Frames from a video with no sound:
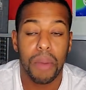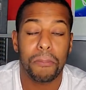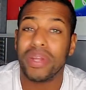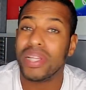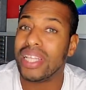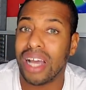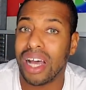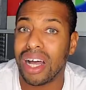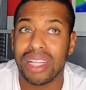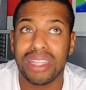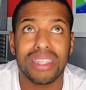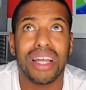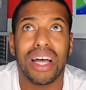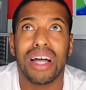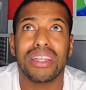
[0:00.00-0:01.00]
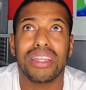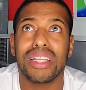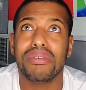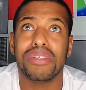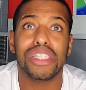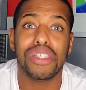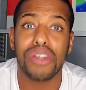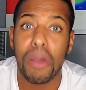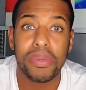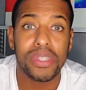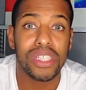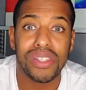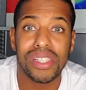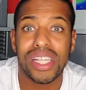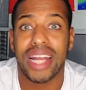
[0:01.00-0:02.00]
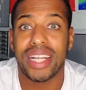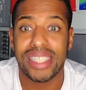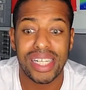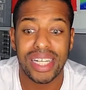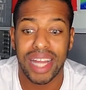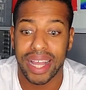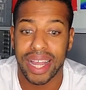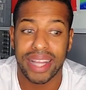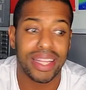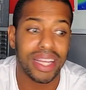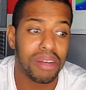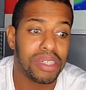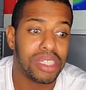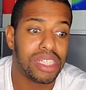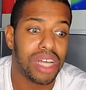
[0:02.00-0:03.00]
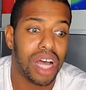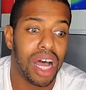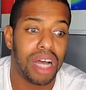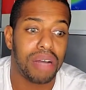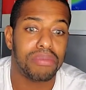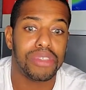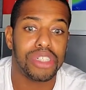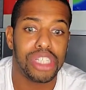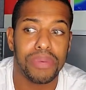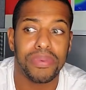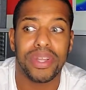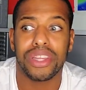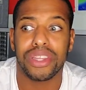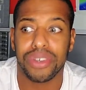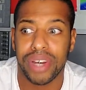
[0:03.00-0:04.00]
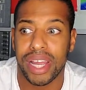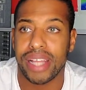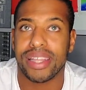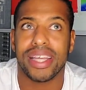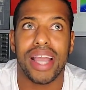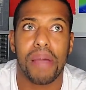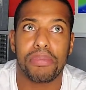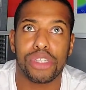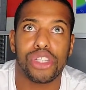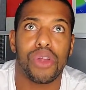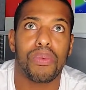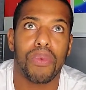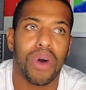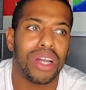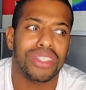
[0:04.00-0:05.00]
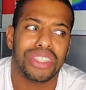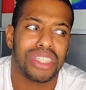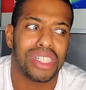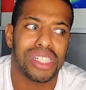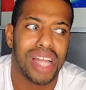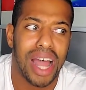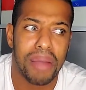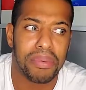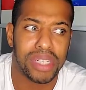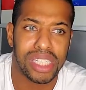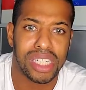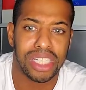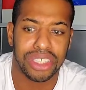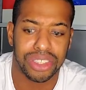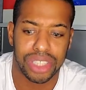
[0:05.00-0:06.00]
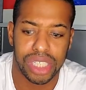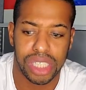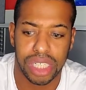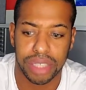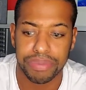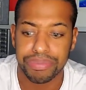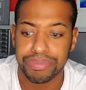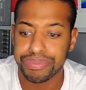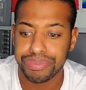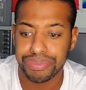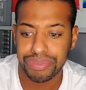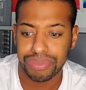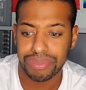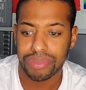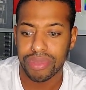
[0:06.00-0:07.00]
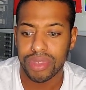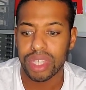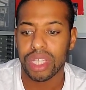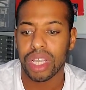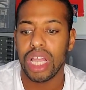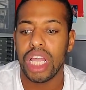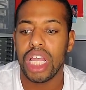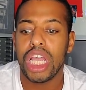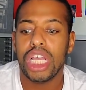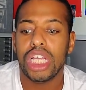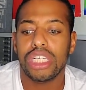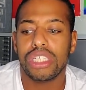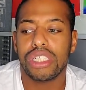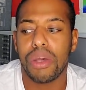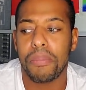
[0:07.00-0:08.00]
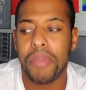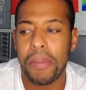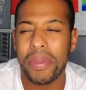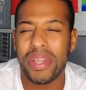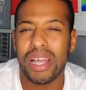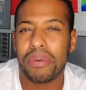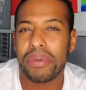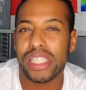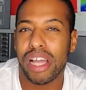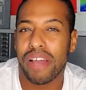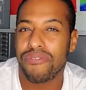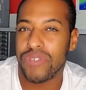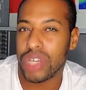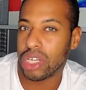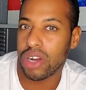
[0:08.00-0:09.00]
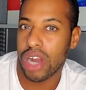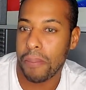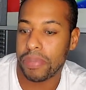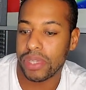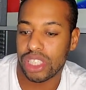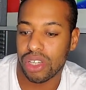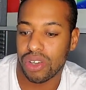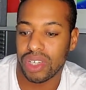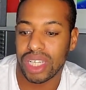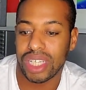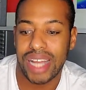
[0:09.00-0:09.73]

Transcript: But there was two episodes that I did like. I think it was 2 and 3. I think episode 1 just, I wasn't interested. So maybe that was like a filler episode.